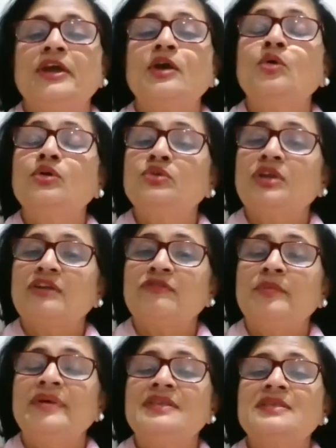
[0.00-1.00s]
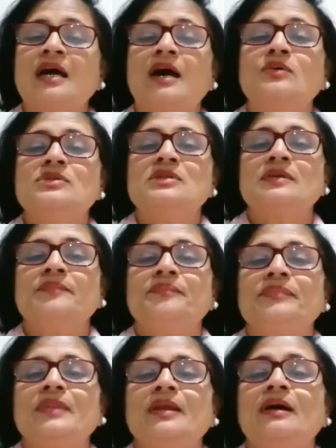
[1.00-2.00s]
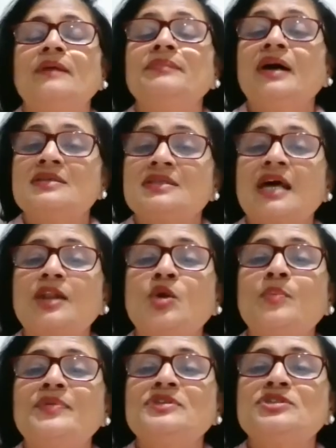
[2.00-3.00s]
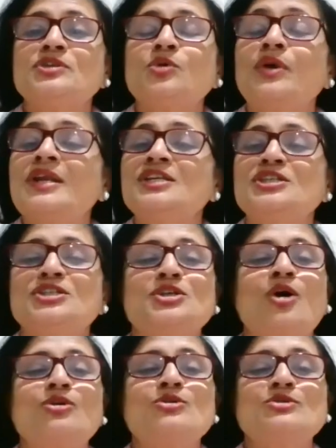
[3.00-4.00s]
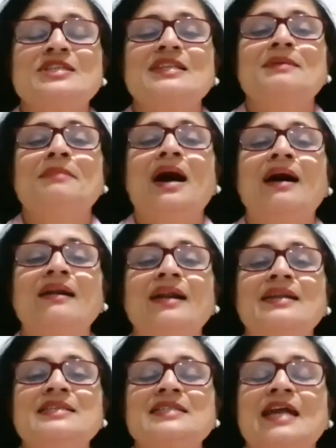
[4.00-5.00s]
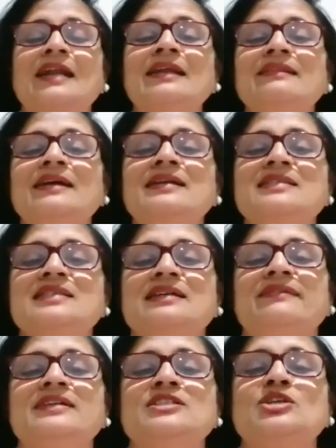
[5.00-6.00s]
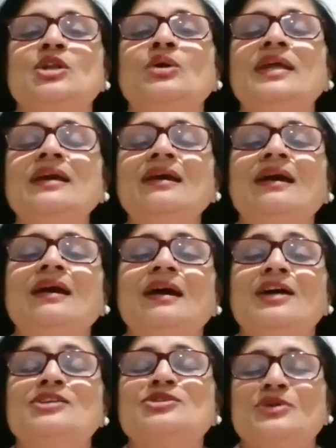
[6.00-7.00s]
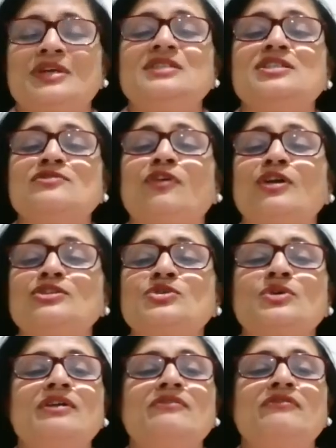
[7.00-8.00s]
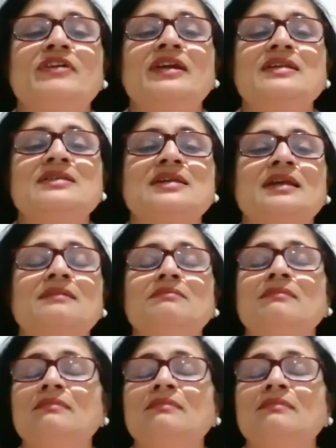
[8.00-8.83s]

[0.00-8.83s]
go to that woman's house, and Hassan opens the door. He's shocked to see the Maharani standing there in servant's clothing. So he just falls to her feet. He said,